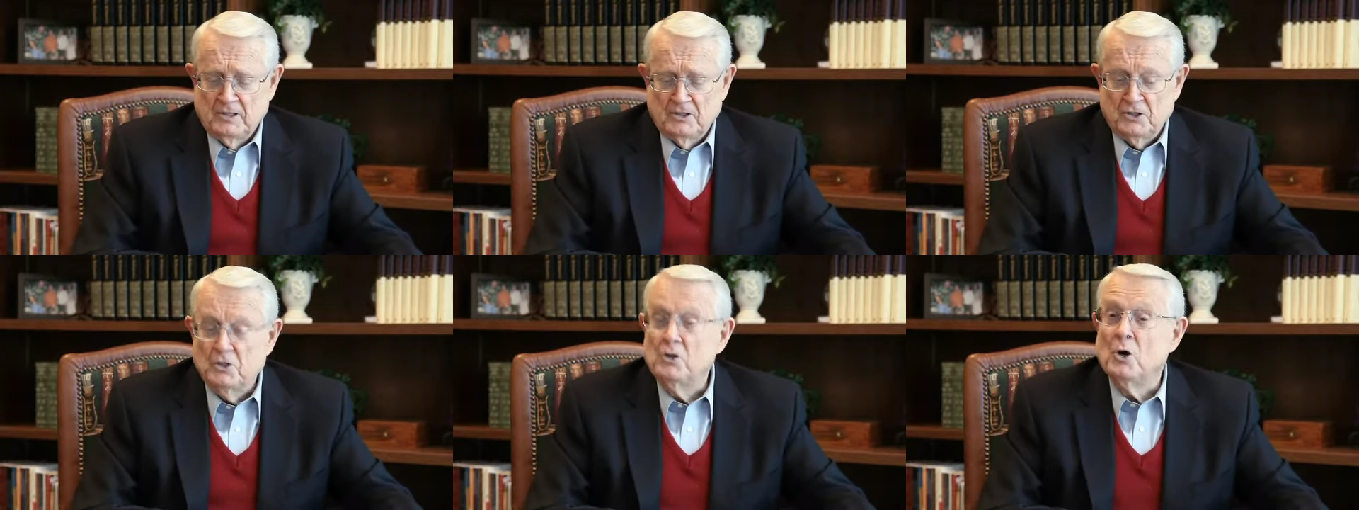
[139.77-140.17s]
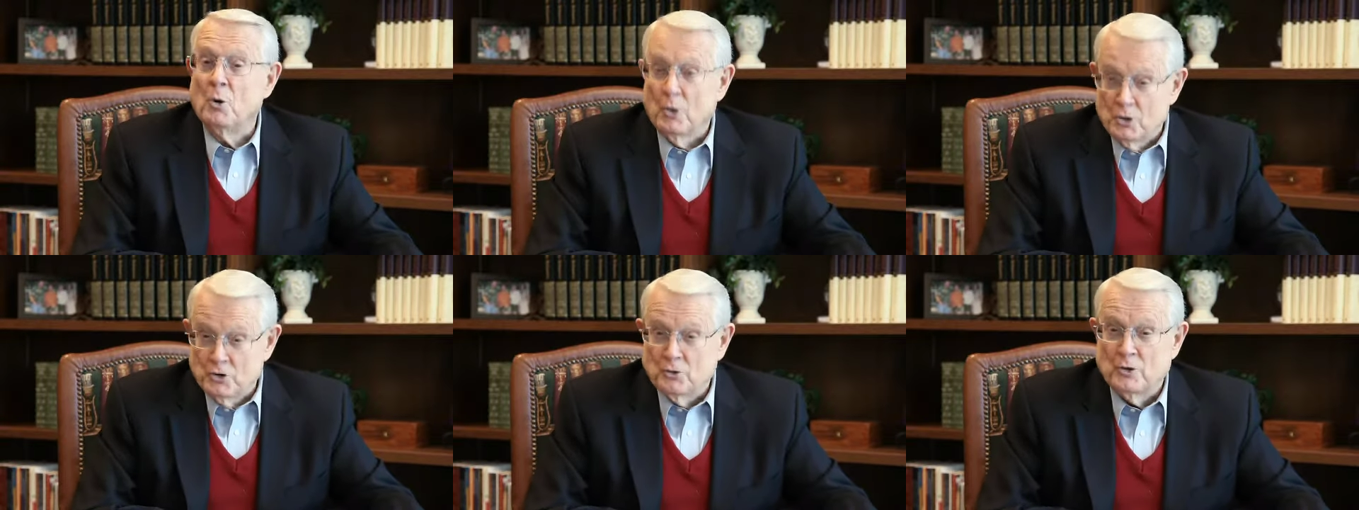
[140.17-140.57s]
you know
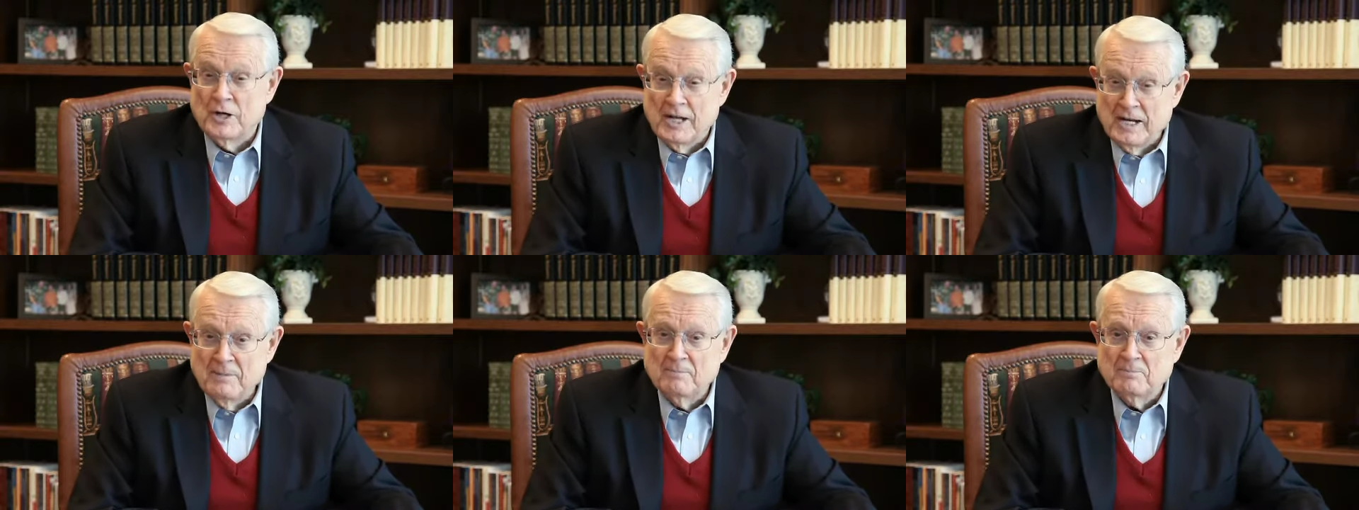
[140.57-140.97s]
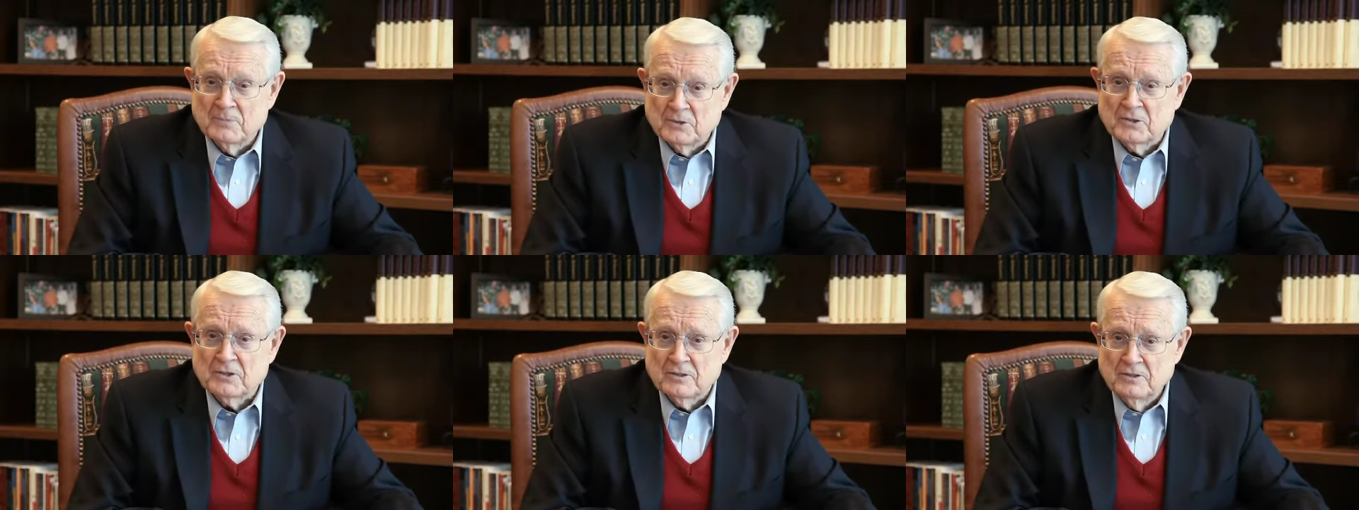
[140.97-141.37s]
her
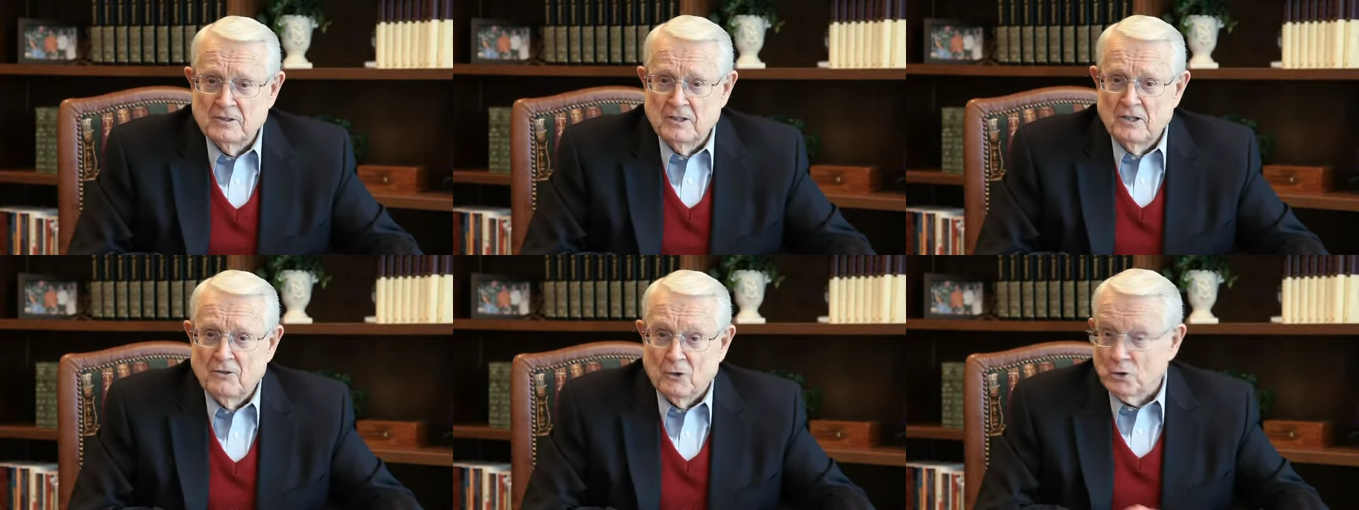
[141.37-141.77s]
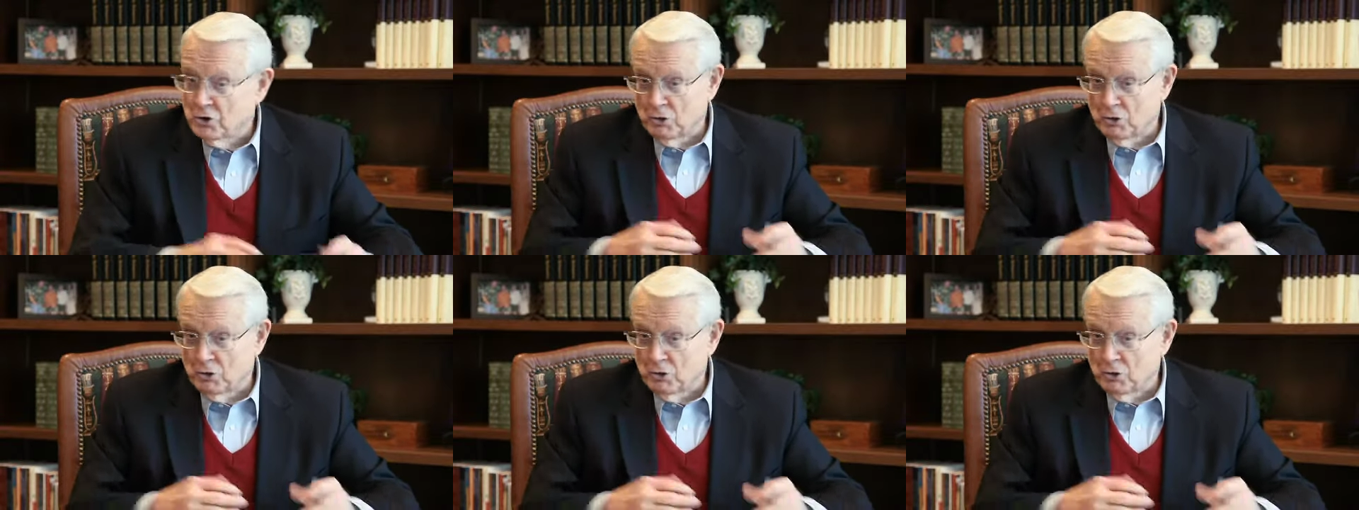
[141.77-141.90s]
dreams. Those